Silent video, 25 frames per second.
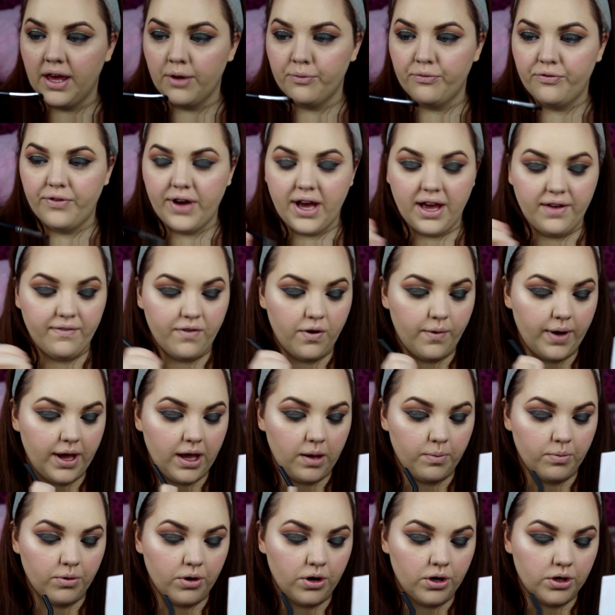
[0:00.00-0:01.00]

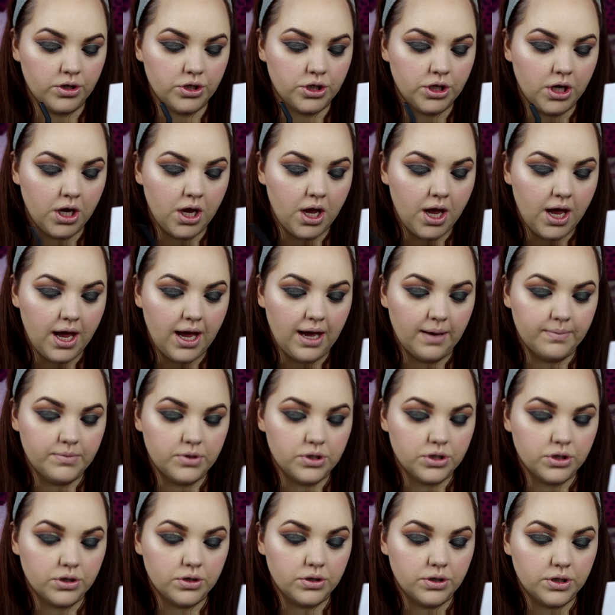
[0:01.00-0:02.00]
M508 brush. I'm
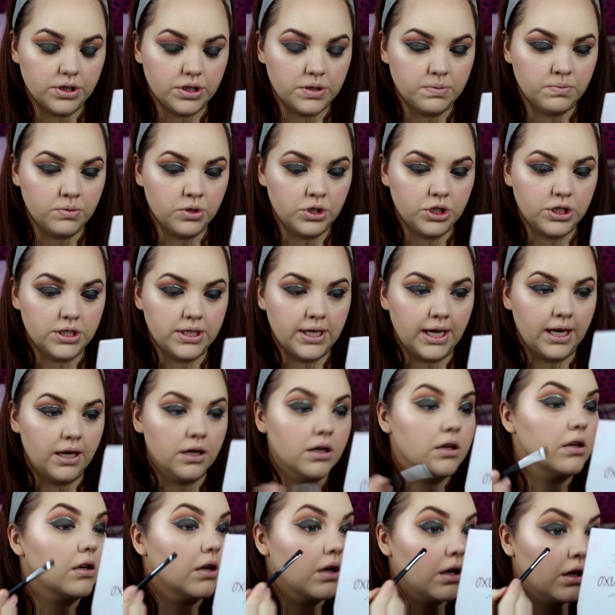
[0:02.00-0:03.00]
just going to smudge
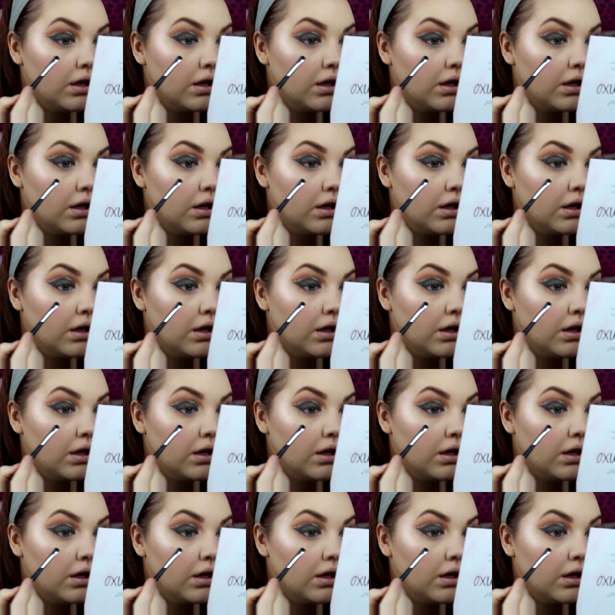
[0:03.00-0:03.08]
that